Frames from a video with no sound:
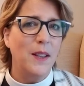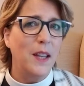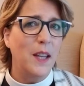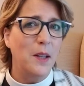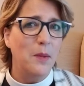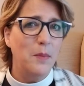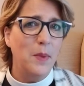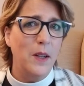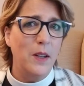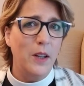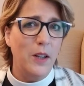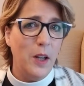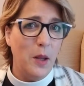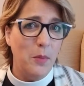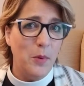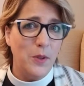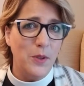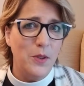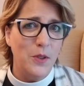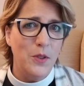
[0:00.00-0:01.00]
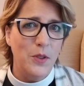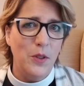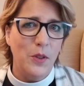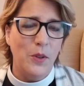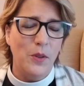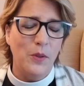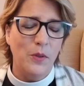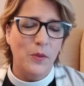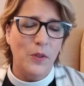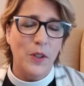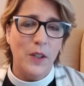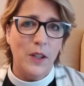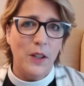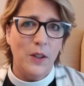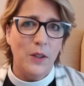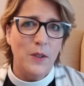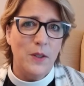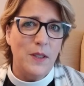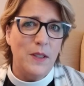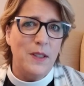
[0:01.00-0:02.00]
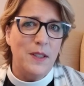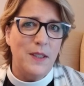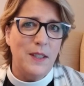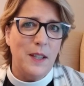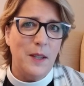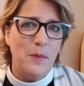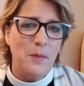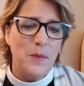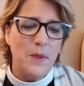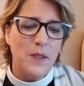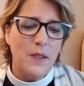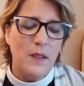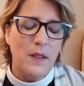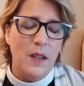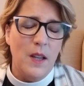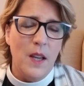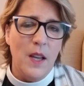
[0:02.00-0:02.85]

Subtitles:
they'd been unable to do for years, it seems.